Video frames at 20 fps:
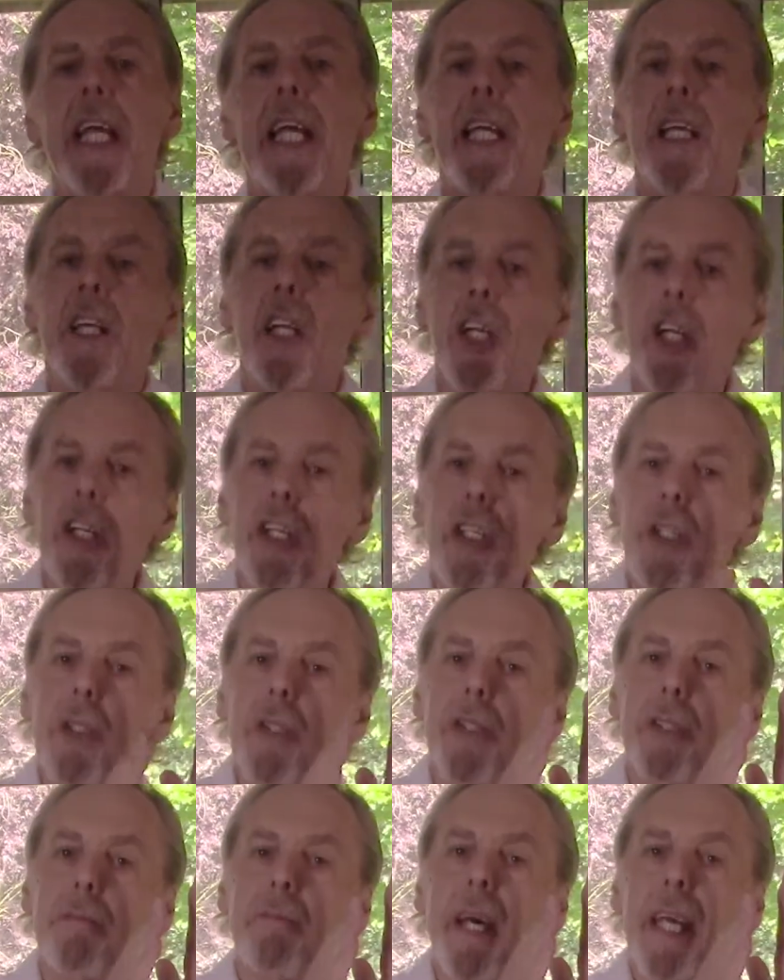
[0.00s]

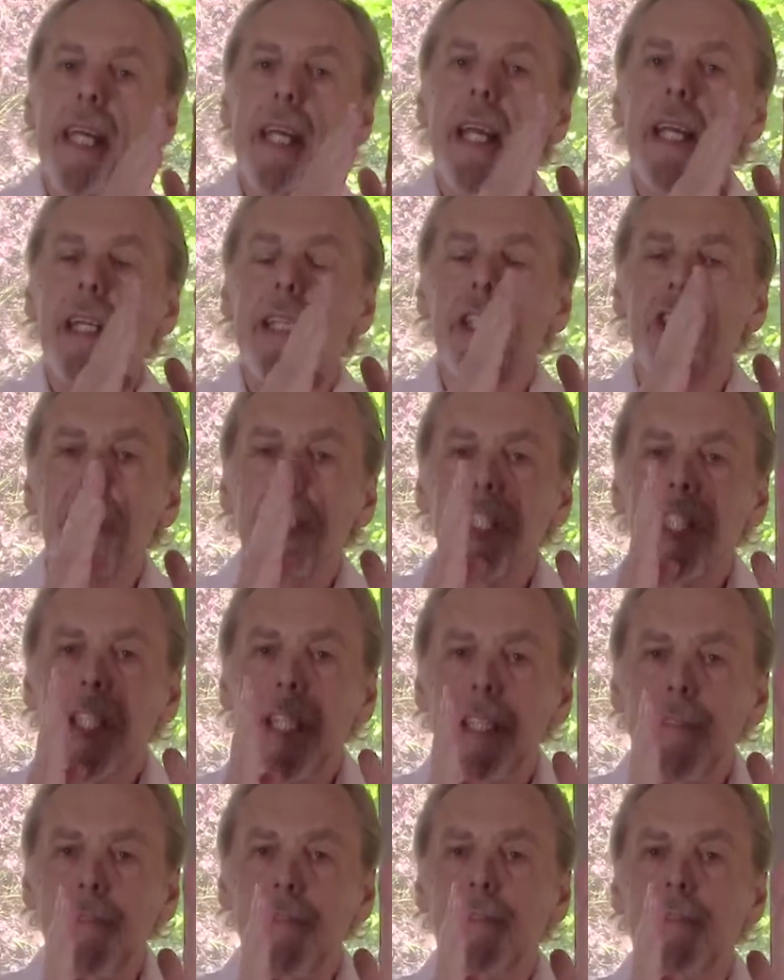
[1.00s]
includes making
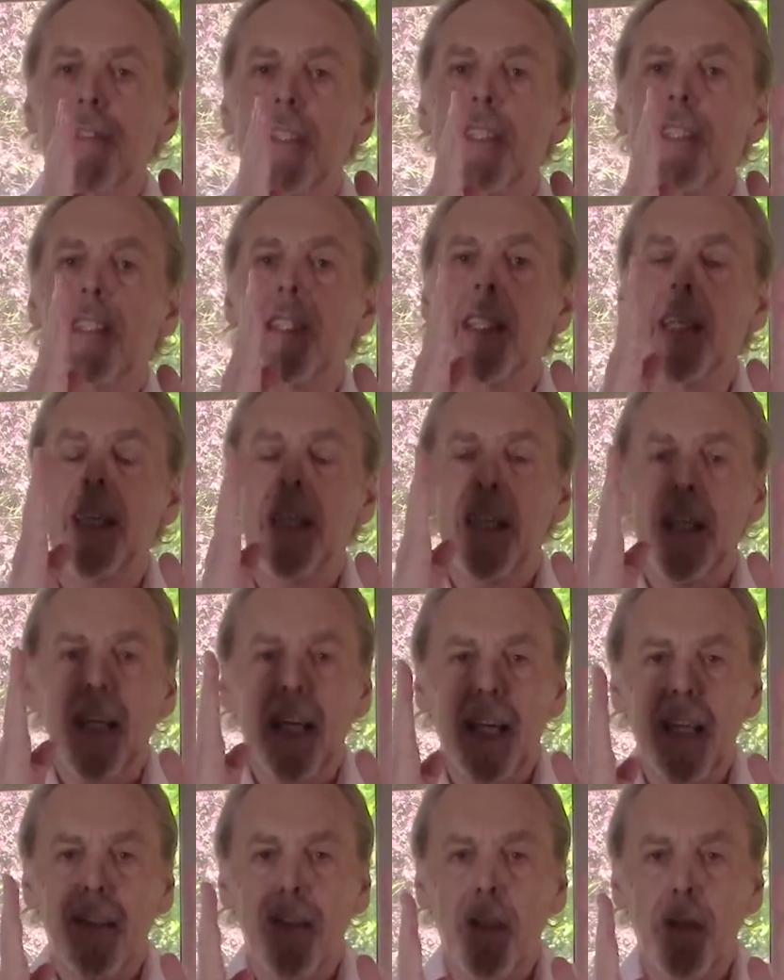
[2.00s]
shifts
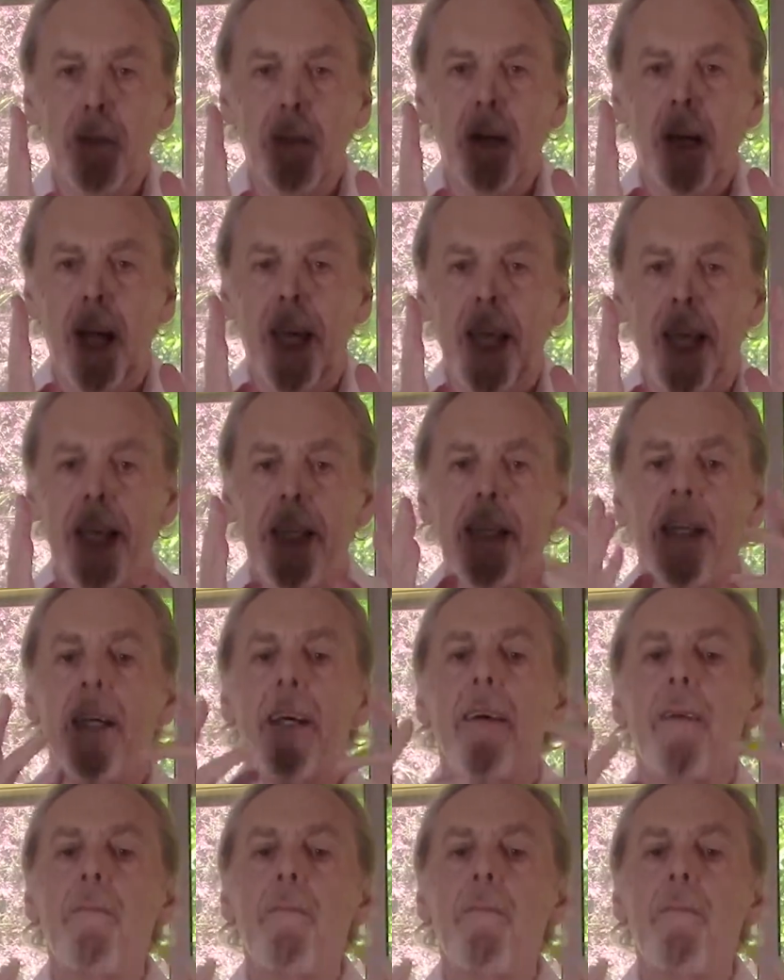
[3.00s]
in the brain,